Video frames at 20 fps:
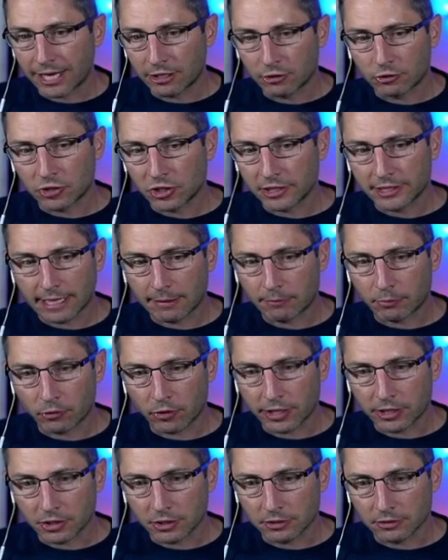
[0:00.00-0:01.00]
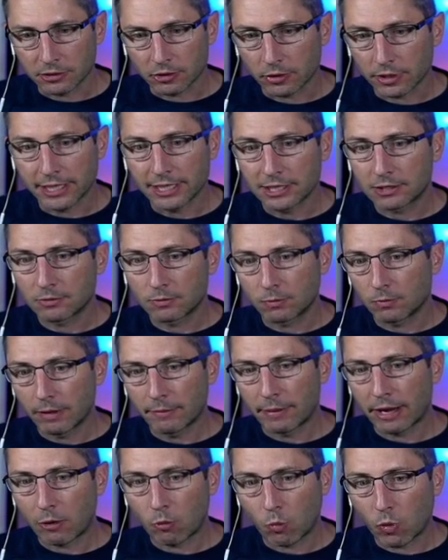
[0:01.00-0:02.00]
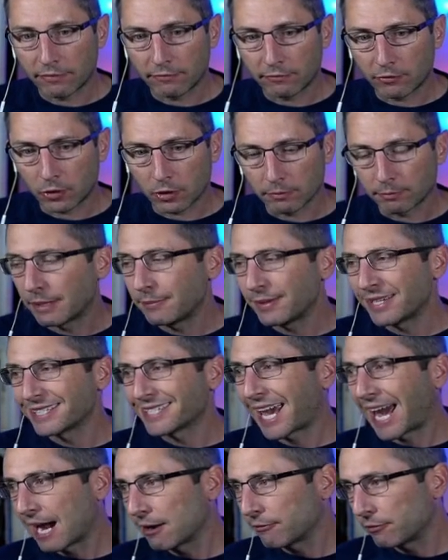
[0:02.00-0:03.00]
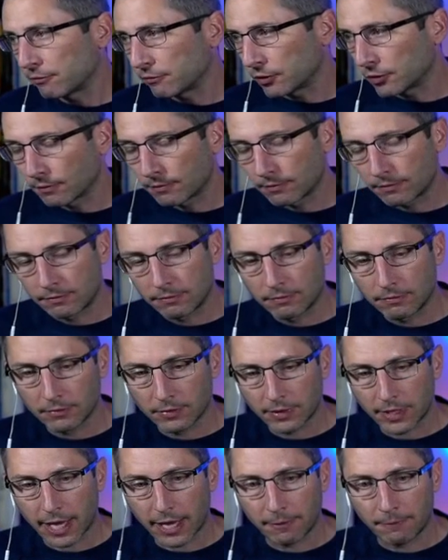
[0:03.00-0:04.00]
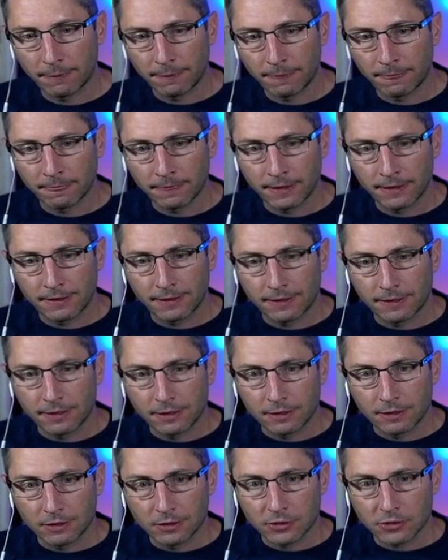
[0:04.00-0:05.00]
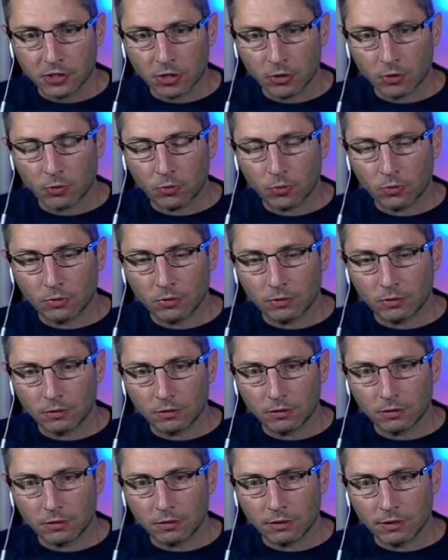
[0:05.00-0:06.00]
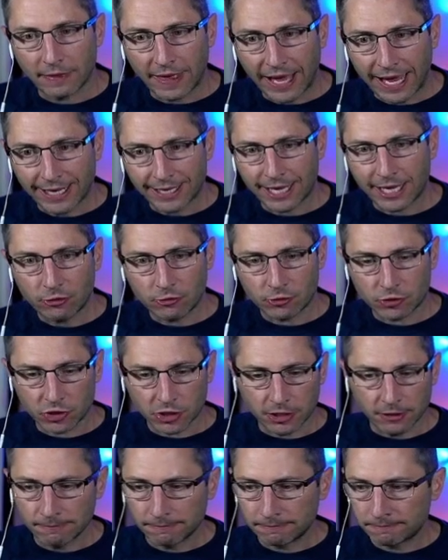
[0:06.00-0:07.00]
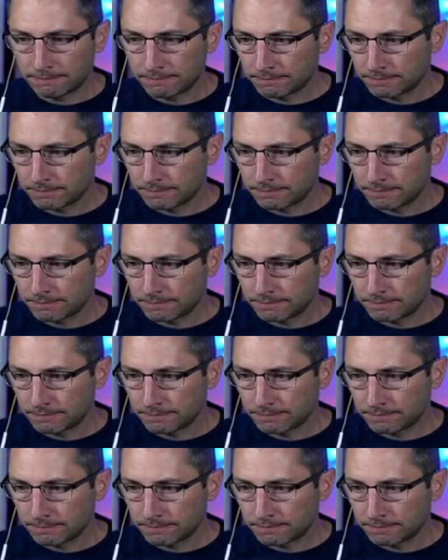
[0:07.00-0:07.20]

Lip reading: energy separation. So it needs about 1 volt. Maybe it's half a volt, okay? So that energy,